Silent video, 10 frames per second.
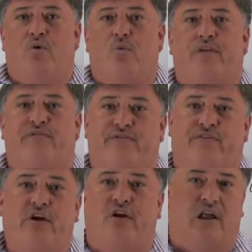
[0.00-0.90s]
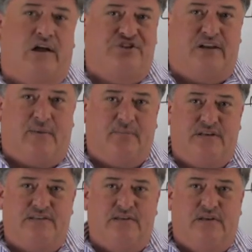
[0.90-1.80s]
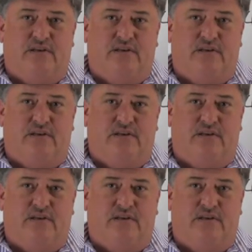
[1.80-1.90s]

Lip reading: with very large numbers.